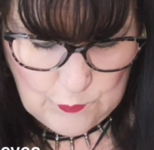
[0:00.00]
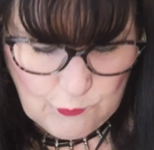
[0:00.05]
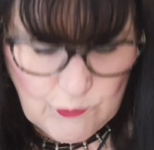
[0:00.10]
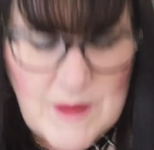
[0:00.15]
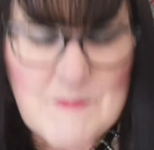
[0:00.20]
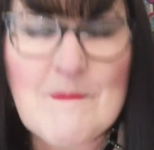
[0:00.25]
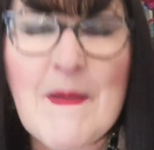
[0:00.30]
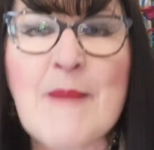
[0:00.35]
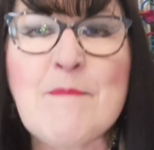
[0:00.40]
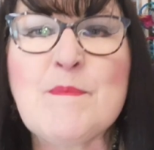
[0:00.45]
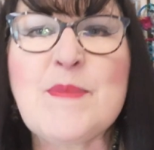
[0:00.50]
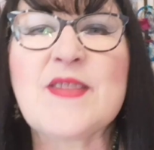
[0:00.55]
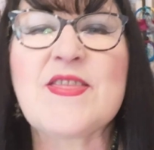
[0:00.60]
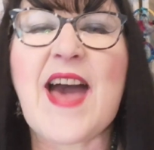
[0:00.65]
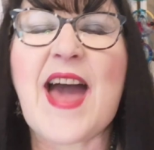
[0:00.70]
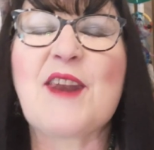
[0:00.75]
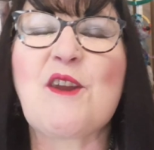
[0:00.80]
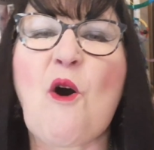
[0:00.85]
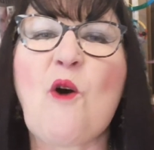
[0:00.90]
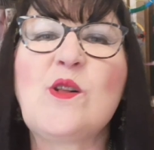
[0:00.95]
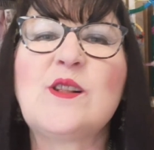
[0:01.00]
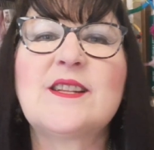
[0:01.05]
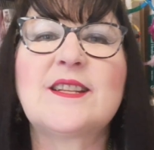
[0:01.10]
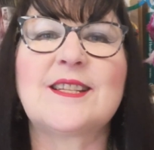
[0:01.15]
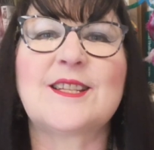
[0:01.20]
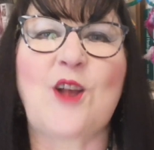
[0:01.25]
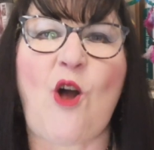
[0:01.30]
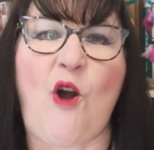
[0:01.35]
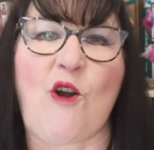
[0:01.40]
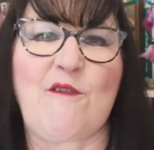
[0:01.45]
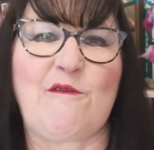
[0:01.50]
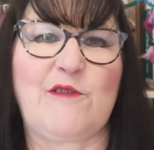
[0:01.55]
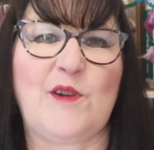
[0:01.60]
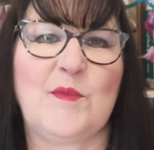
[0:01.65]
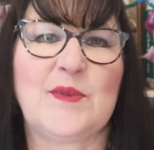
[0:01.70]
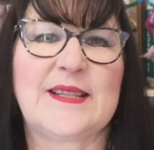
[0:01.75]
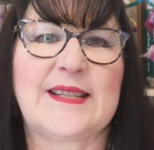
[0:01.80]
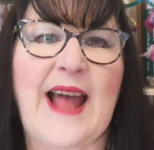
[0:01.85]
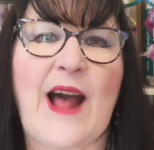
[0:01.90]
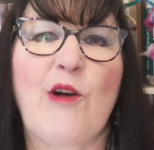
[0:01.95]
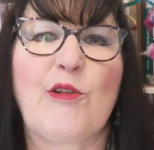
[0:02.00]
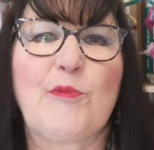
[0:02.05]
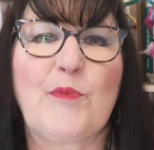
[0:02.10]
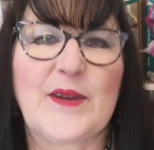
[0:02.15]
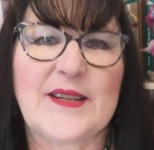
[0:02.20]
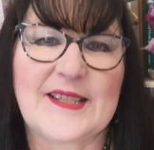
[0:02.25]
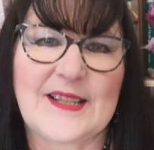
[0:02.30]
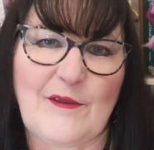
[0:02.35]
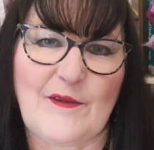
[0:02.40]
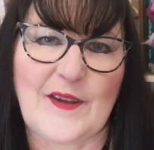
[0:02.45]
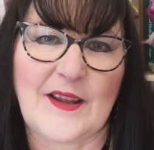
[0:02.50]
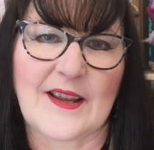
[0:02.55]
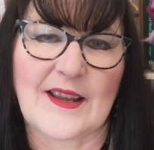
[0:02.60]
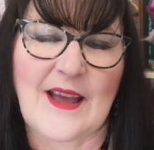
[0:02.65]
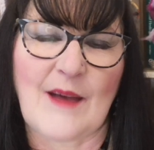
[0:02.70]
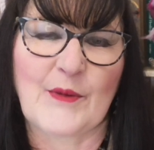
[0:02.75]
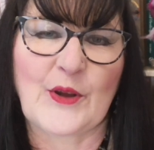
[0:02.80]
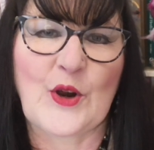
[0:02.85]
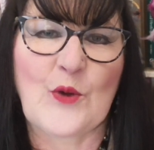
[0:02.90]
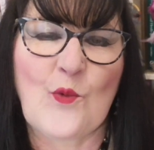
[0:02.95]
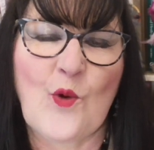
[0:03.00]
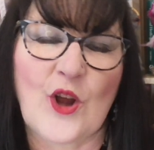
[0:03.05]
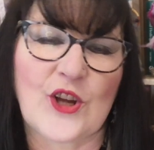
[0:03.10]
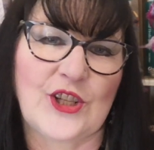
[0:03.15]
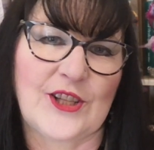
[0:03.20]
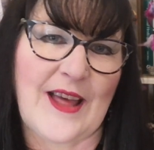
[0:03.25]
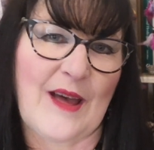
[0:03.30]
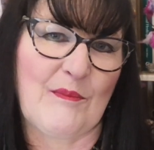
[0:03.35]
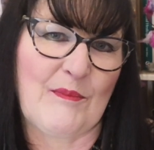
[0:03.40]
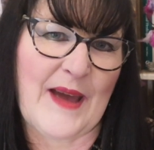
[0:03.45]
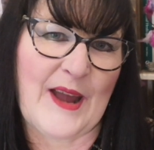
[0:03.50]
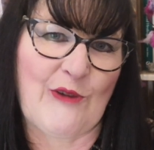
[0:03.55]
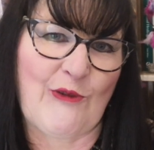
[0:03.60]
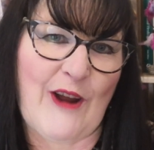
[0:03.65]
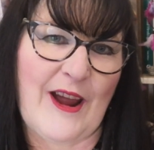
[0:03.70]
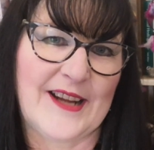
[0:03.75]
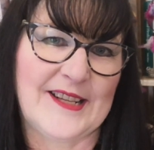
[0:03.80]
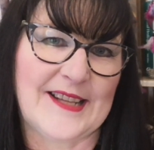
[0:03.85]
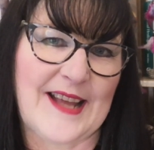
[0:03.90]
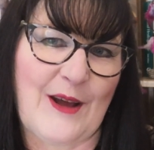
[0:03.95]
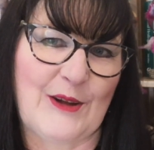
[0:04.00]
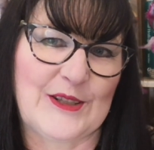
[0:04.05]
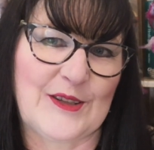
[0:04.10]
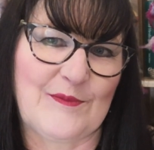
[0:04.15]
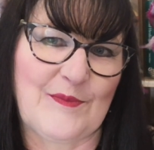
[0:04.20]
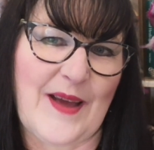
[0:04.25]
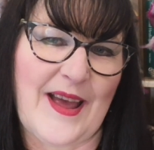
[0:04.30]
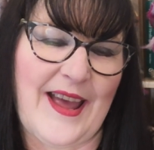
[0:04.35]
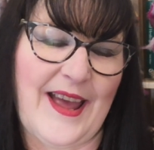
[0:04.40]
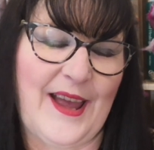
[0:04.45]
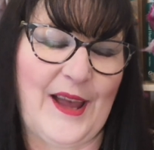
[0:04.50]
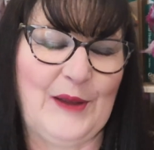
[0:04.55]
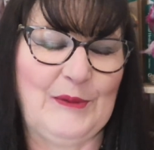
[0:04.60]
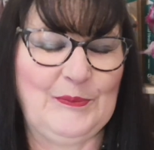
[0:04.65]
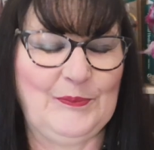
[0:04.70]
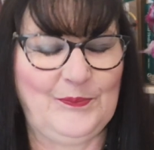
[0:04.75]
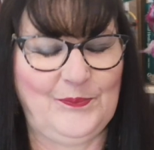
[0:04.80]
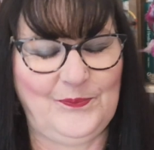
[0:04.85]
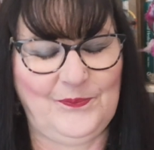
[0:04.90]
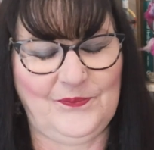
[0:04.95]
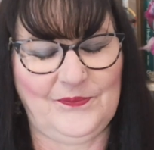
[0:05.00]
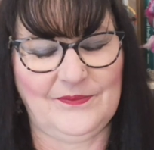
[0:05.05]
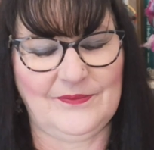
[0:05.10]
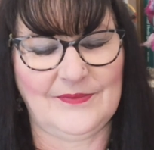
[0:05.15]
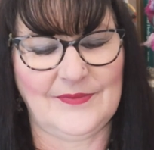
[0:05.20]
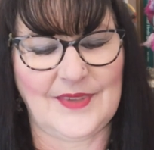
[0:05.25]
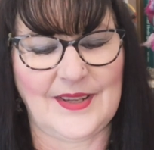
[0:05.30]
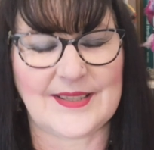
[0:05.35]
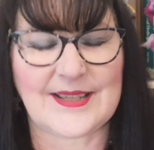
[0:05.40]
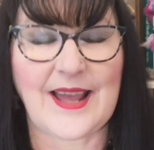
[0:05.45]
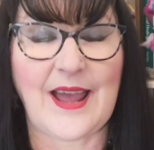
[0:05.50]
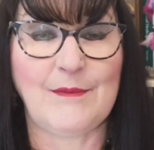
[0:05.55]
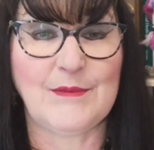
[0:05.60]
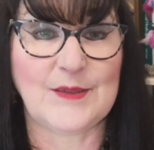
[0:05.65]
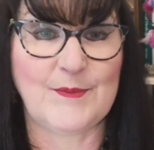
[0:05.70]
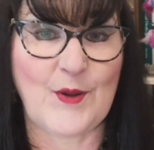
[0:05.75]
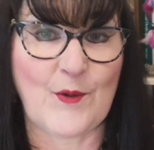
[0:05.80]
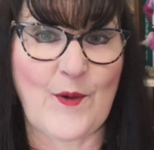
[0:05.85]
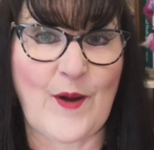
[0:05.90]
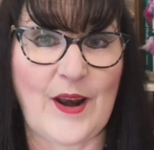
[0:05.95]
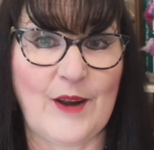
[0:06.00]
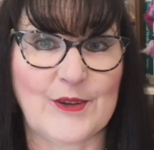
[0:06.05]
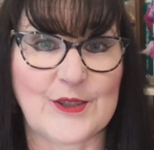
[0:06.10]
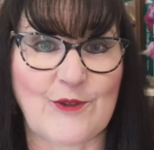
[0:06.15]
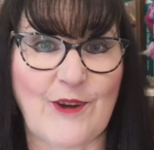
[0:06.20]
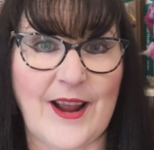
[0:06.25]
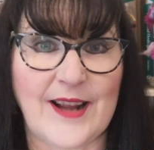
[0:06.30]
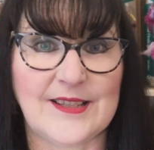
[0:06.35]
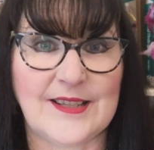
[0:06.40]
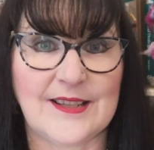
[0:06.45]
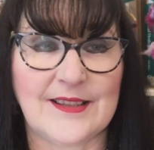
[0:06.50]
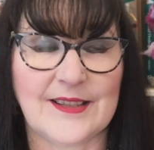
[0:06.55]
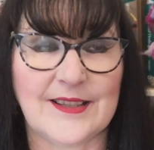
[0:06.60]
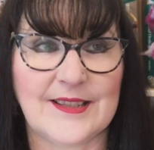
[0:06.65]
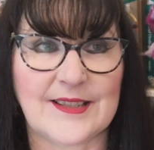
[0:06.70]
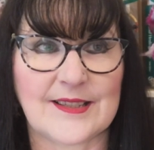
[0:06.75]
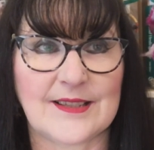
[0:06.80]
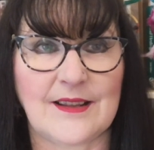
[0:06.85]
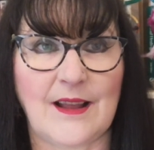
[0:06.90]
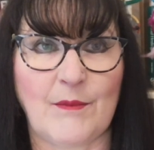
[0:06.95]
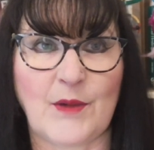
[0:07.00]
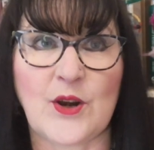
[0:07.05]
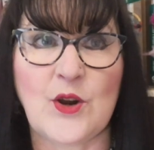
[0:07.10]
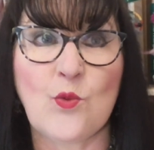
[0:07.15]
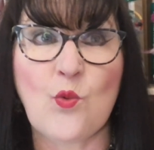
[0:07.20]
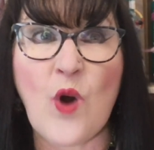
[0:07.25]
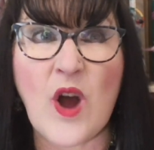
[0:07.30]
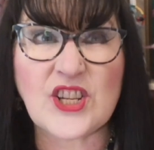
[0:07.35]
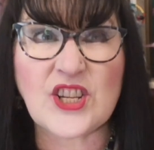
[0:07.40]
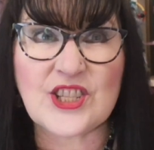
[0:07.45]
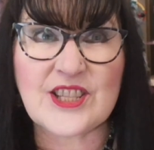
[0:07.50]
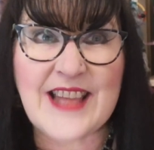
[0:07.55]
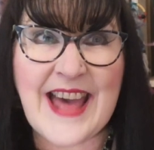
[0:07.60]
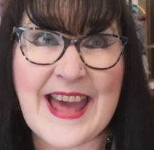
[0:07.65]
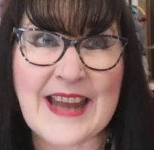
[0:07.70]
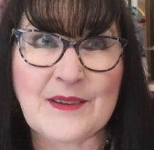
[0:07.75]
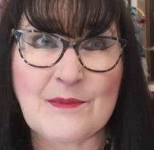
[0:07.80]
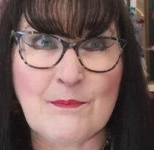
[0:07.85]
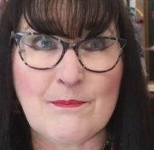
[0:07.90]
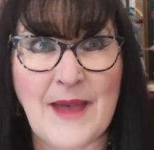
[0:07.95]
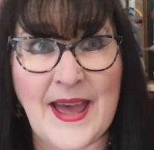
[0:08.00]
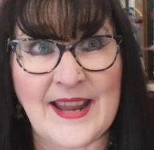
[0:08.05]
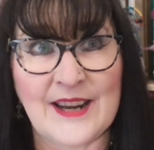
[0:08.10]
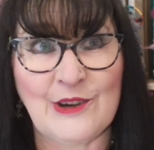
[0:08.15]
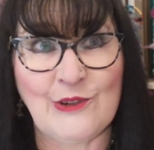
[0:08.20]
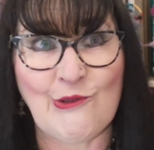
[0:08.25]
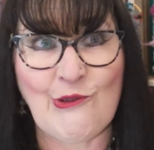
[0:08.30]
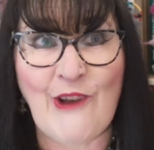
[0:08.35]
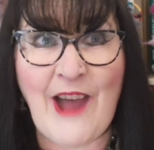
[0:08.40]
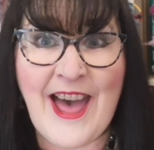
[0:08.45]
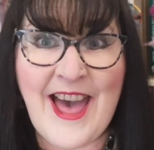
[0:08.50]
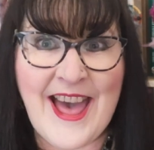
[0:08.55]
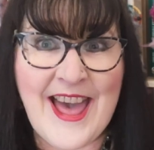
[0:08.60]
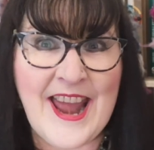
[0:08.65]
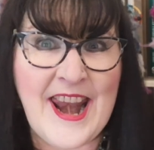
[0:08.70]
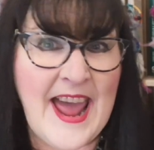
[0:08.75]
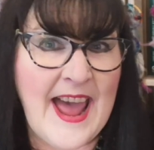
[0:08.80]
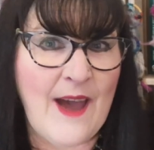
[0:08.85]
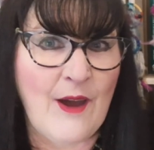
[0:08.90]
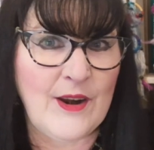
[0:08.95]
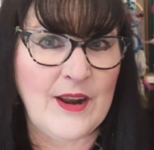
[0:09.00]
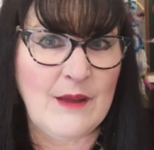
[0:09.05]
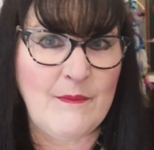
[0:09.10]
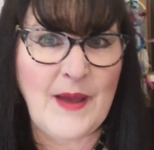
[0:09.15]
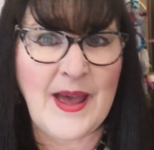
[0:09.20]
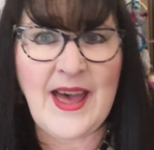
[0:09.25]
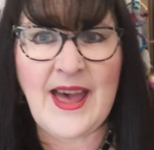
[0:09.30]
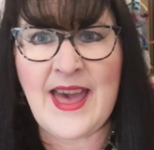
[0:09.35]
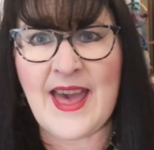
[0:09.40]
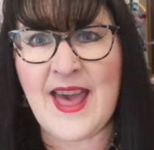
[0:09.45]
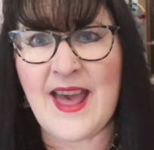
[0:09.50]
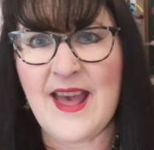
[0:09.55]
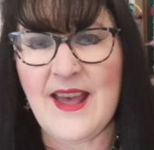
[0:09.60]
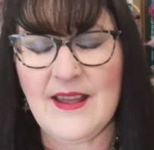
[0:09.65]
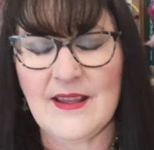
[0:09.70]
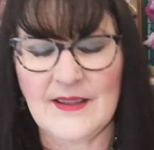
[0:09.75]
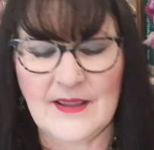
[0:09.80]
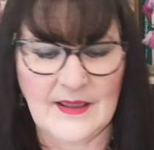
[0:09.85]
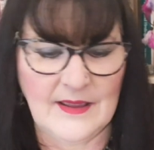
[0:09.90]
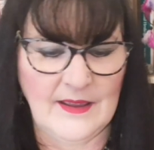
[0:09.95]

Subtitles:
Remember that old song from South Pacific? I'm going to wash that man right out of my hair. That came to me while I was writing this. I'm going to wash that man right out of my hair.